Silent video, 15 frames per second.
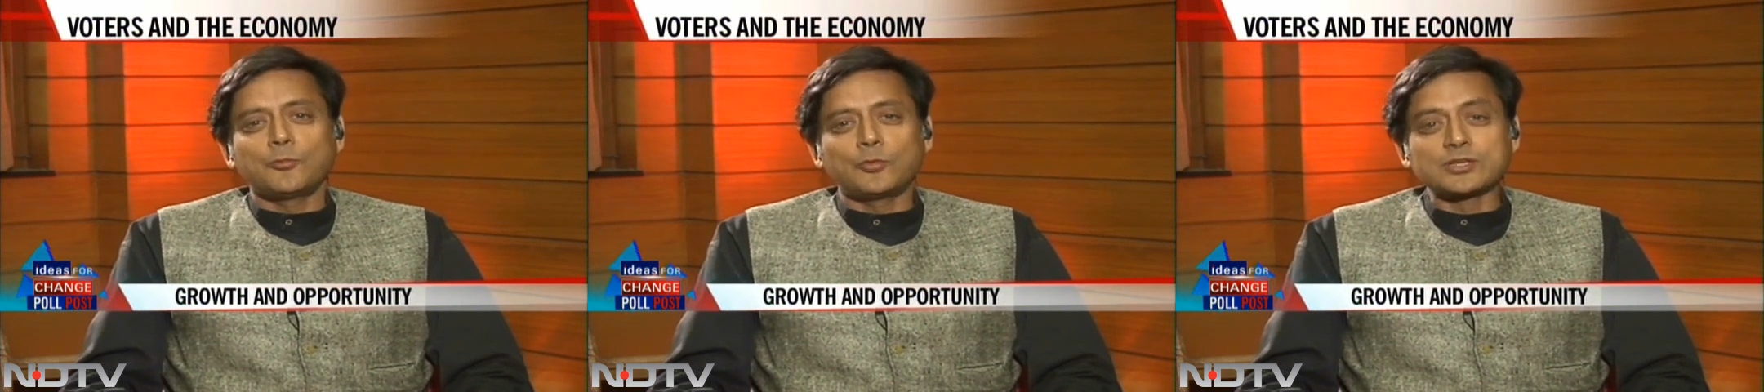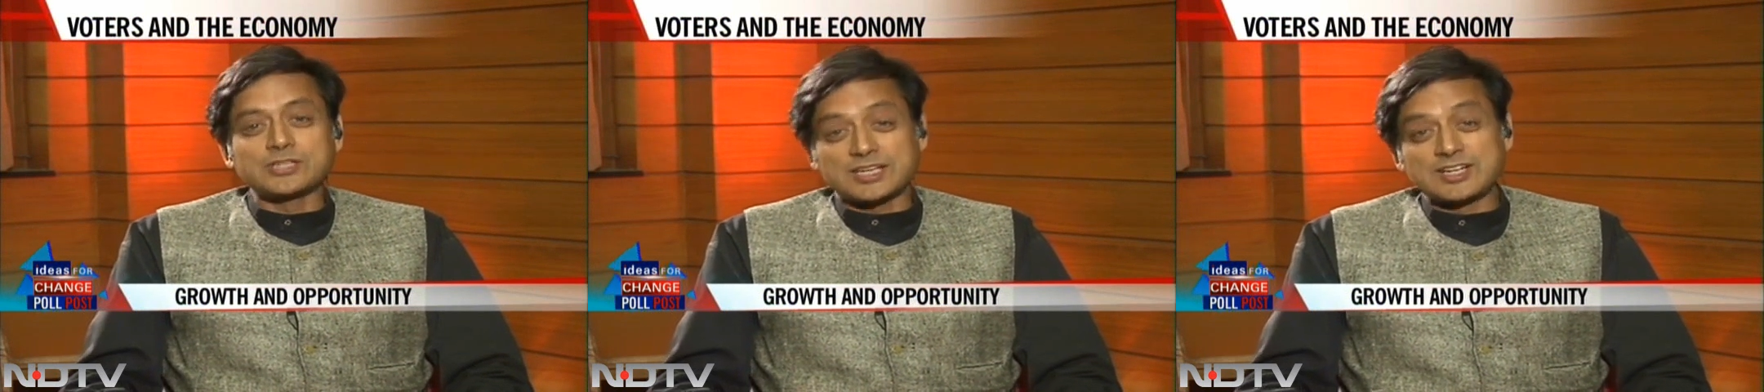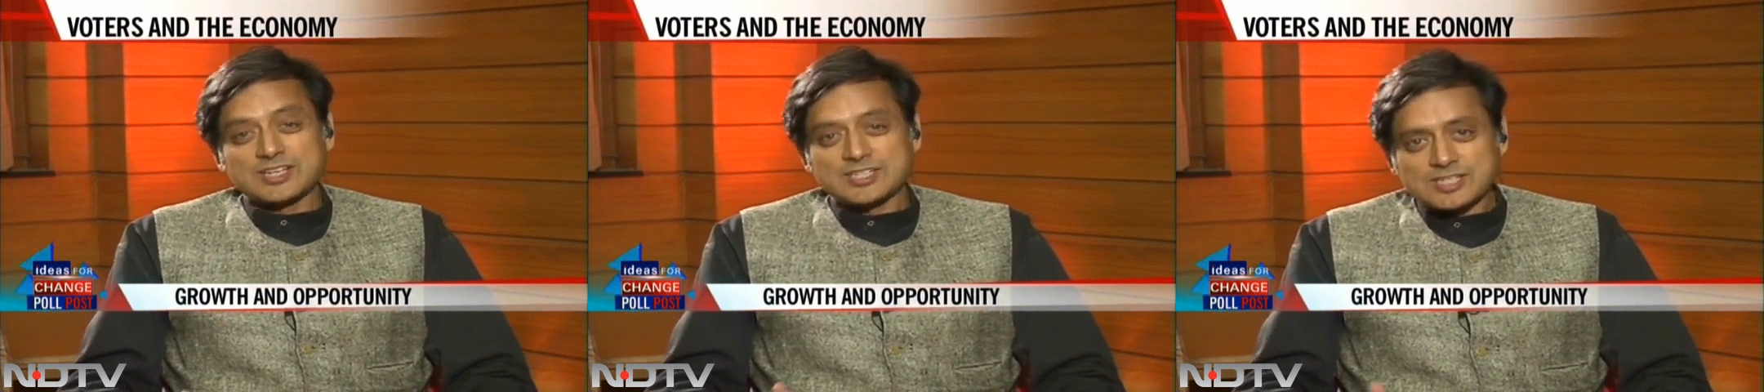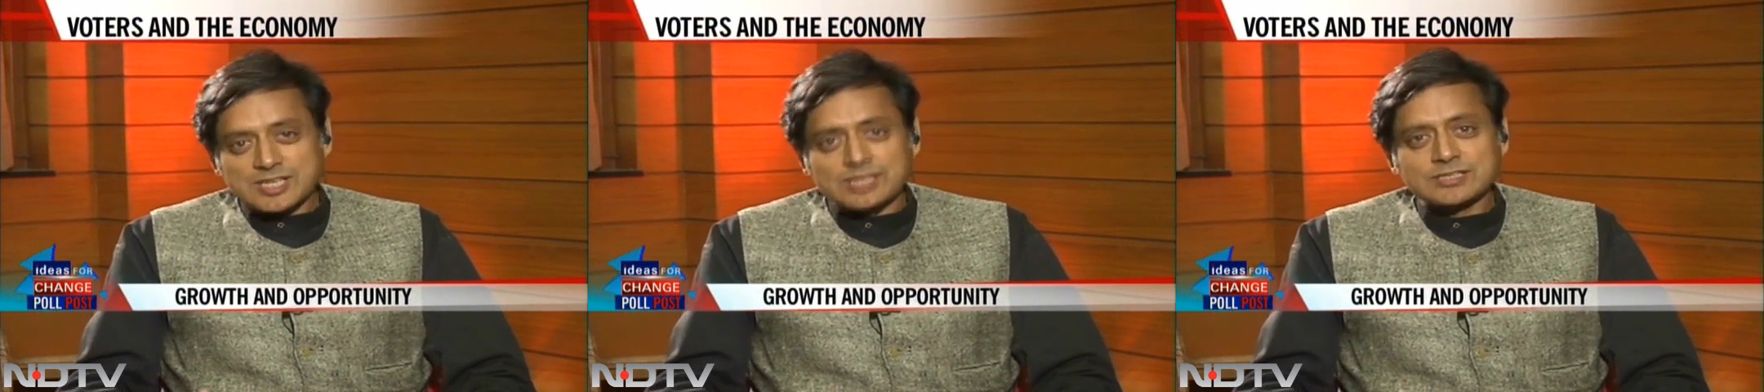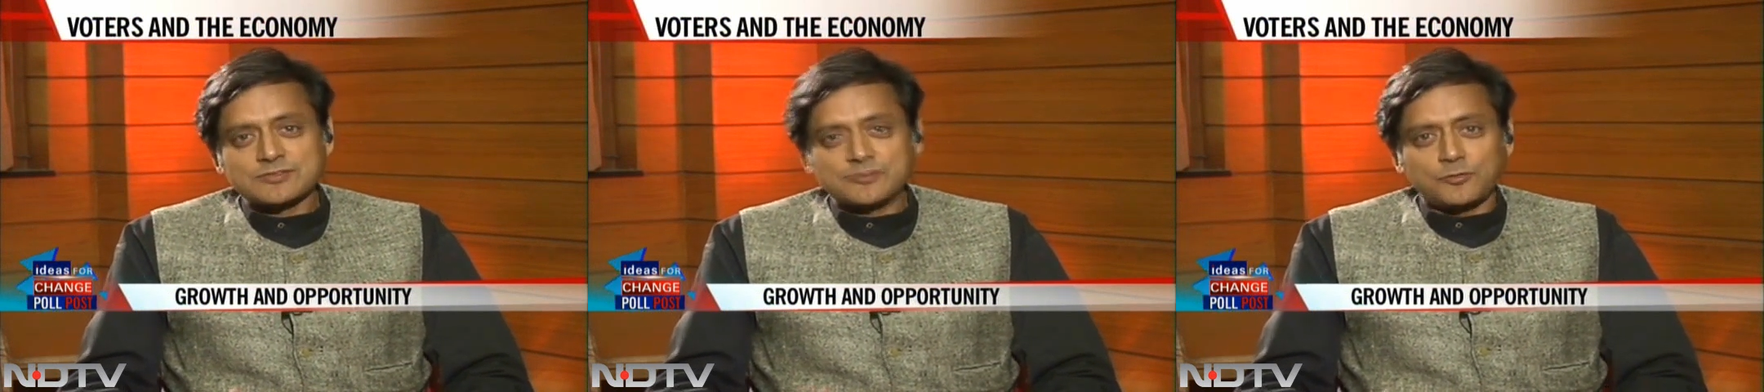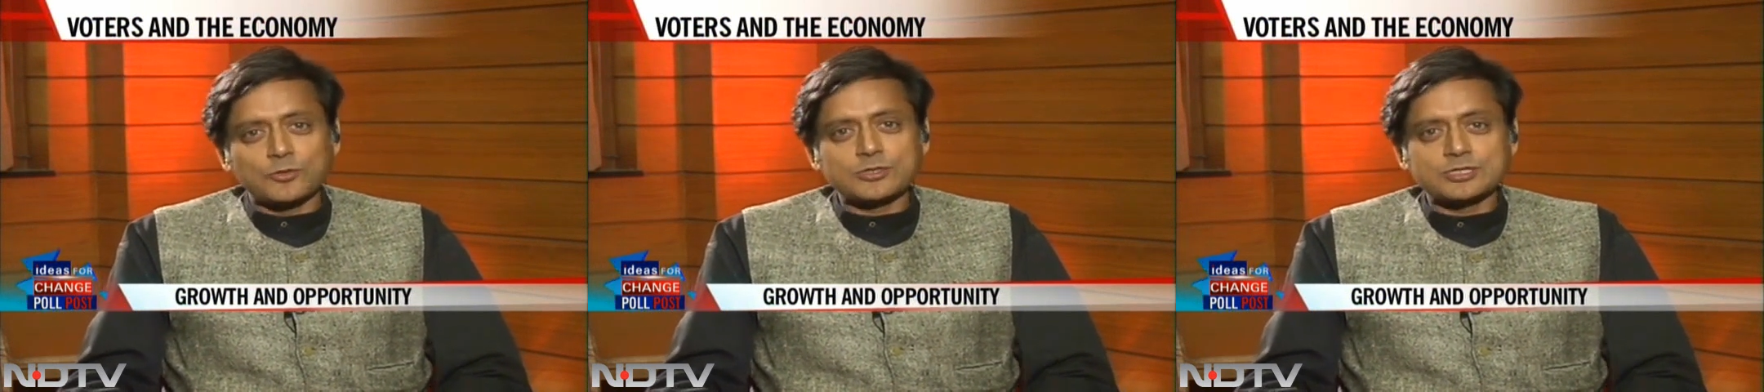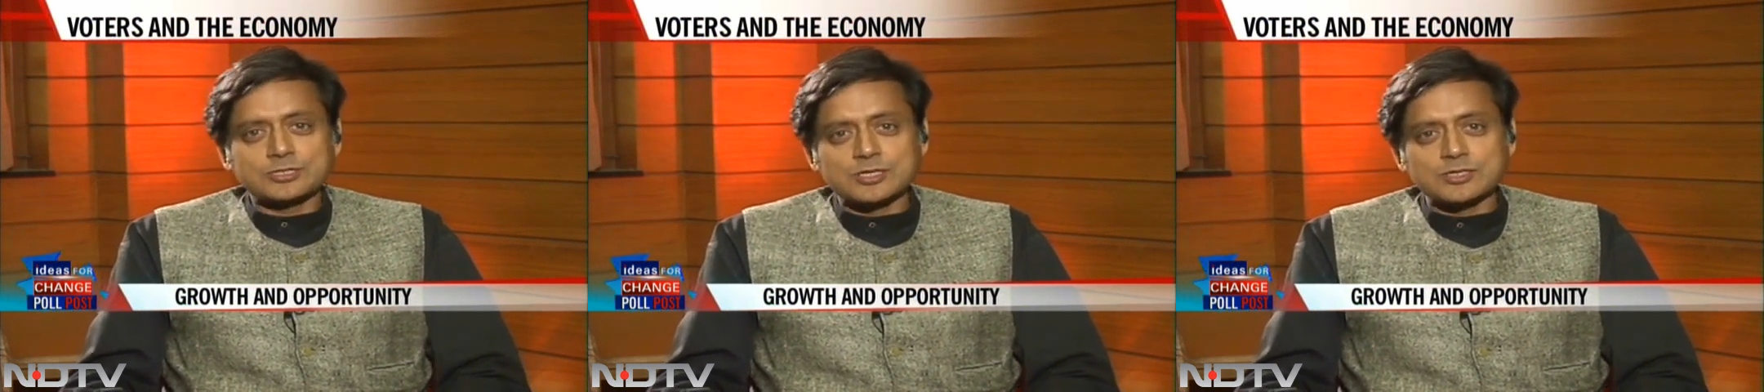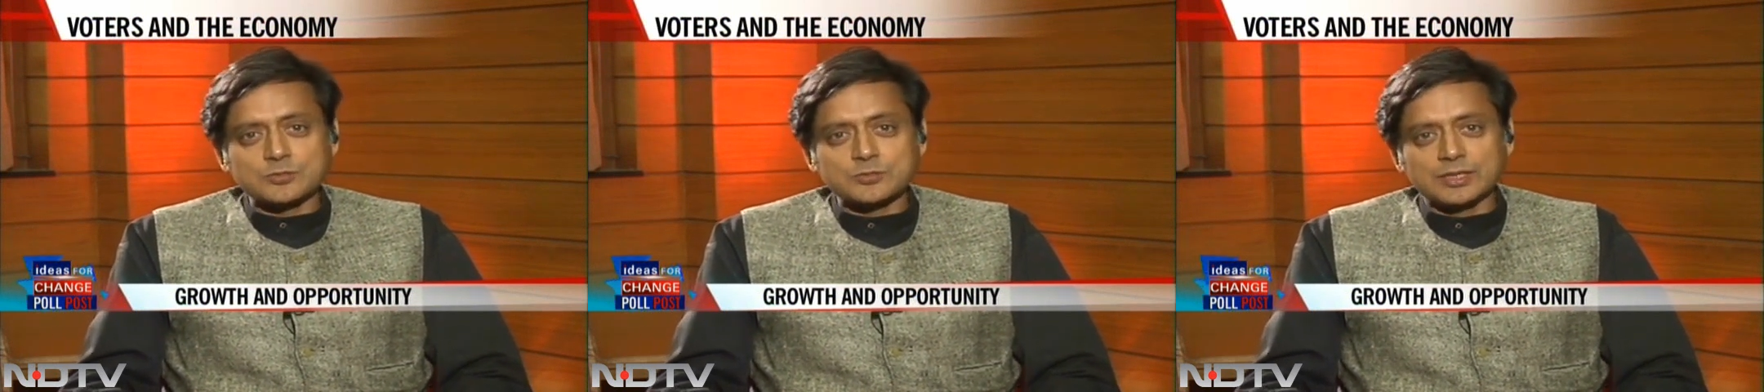was in a sense
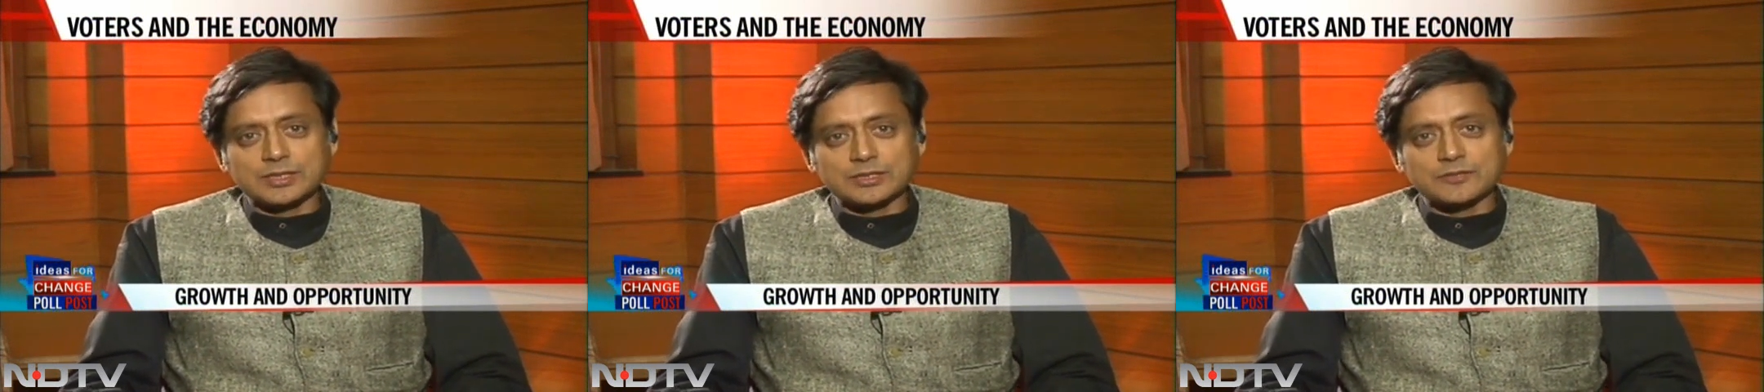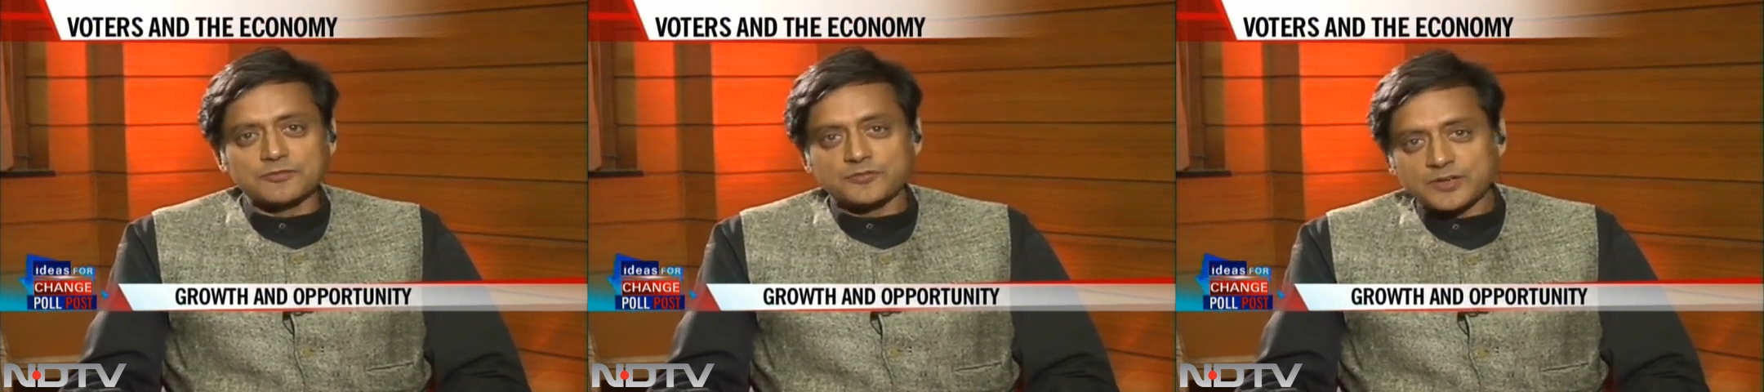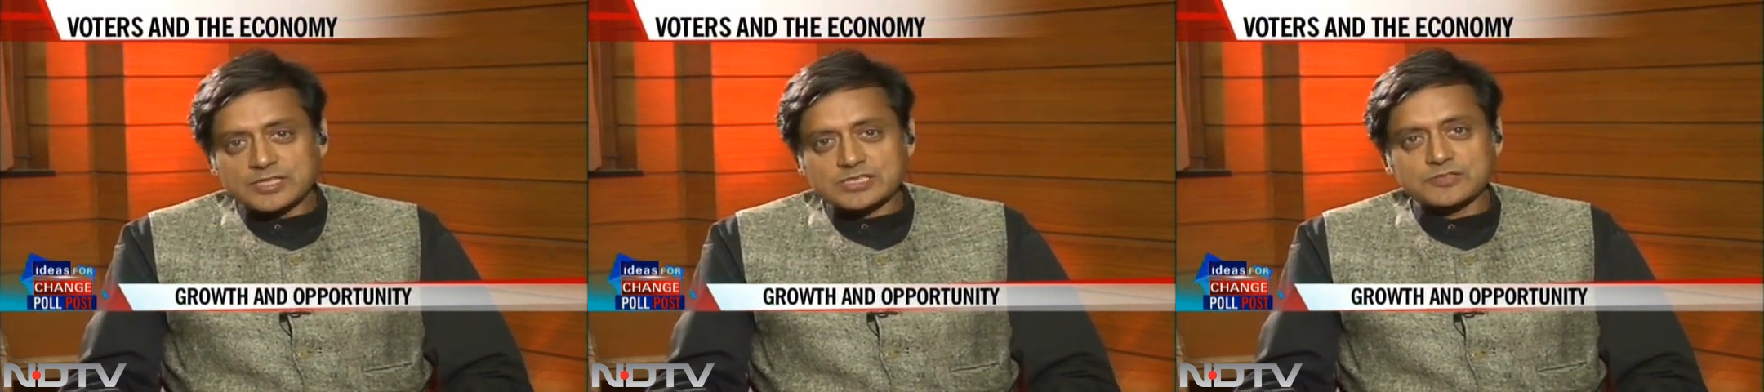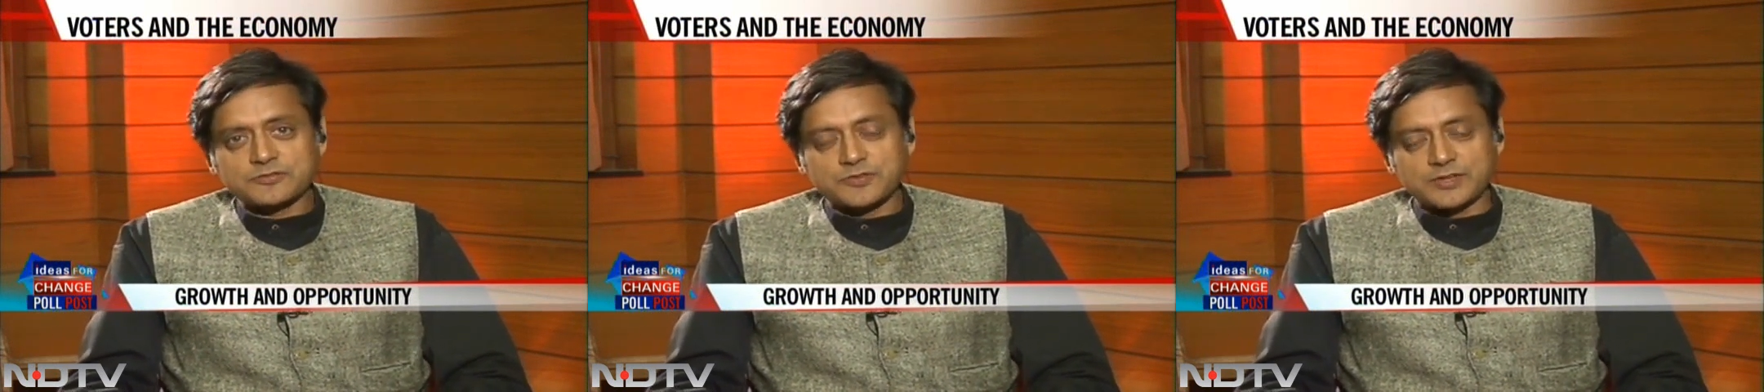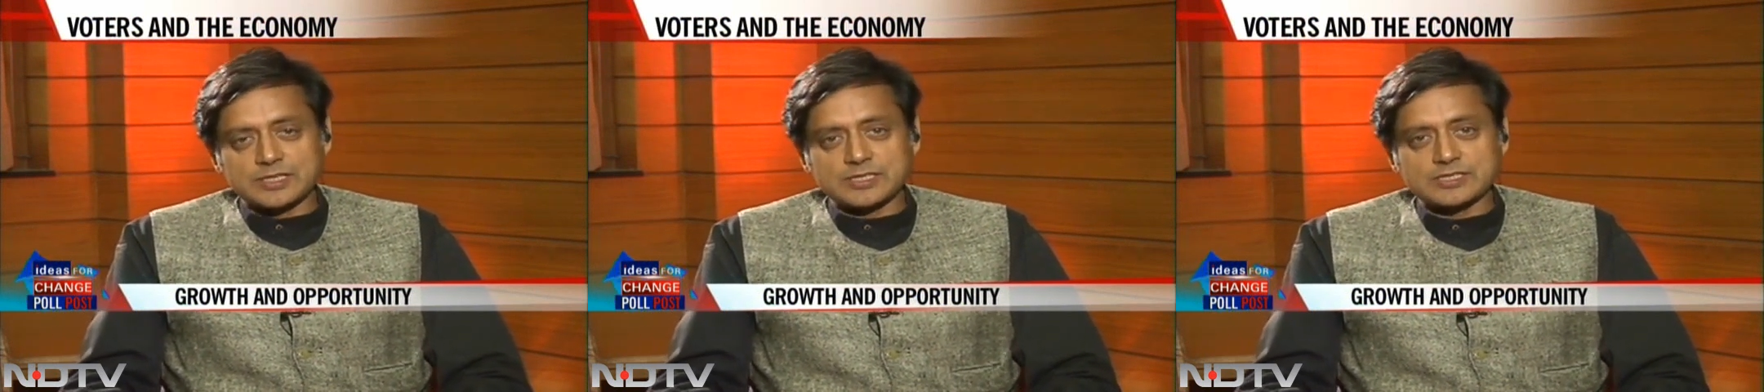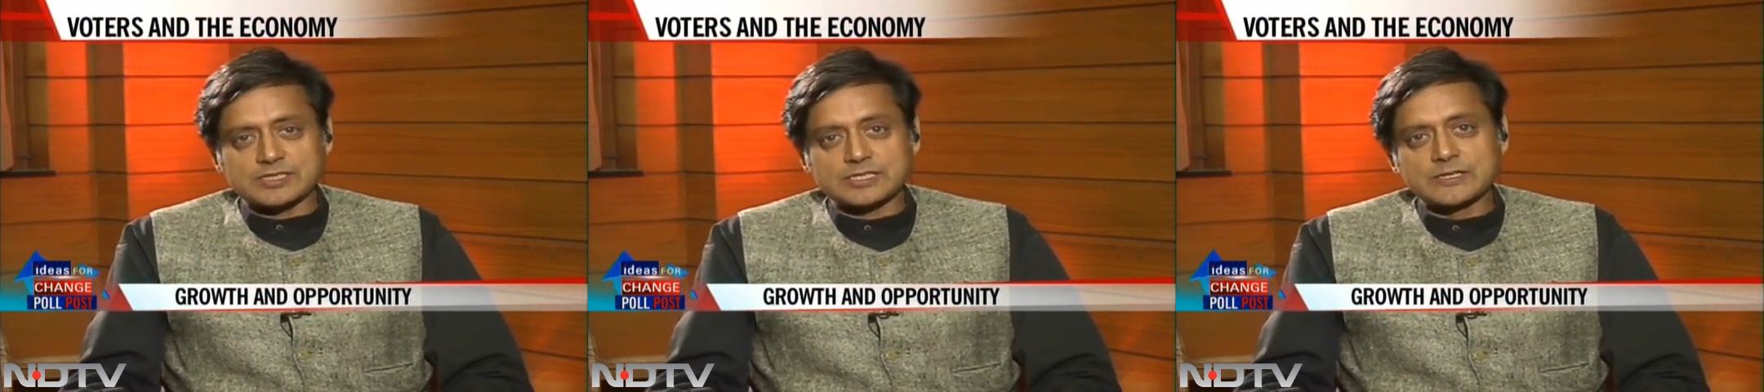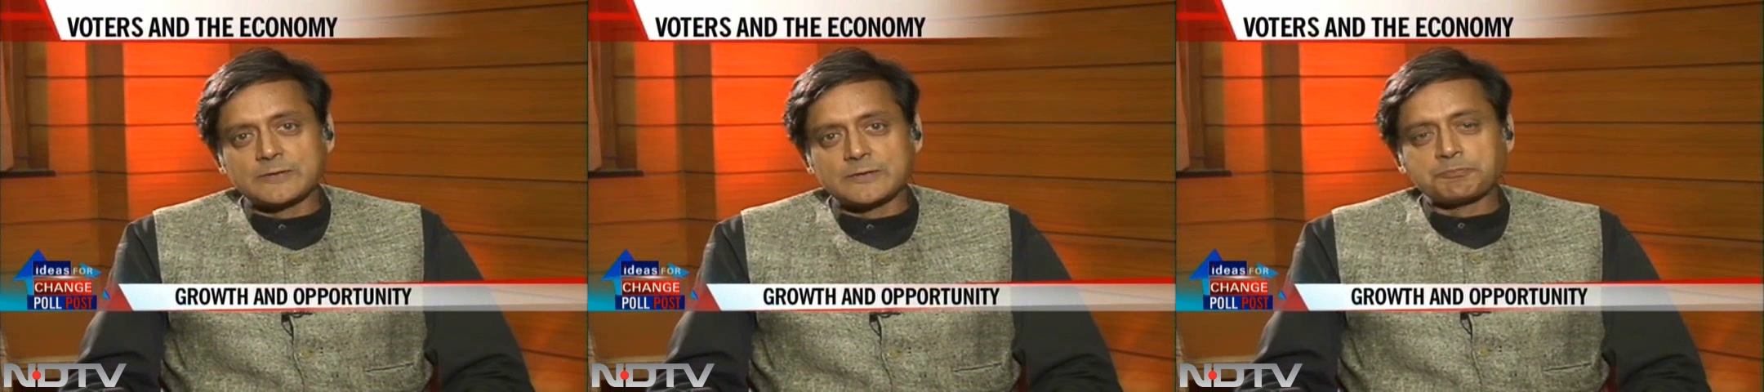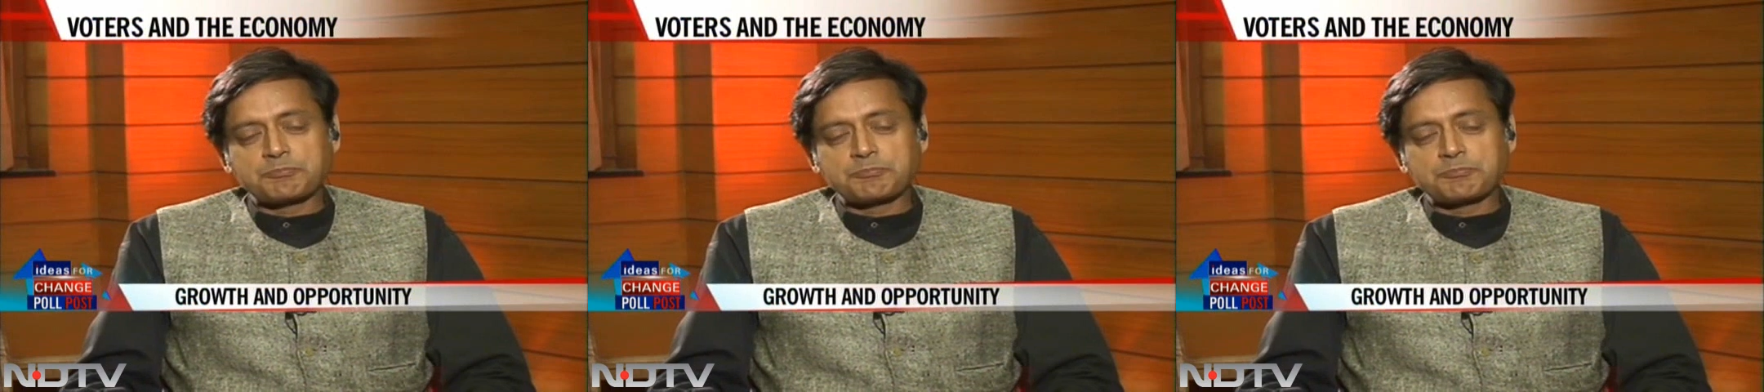fortunate to be in the first phase,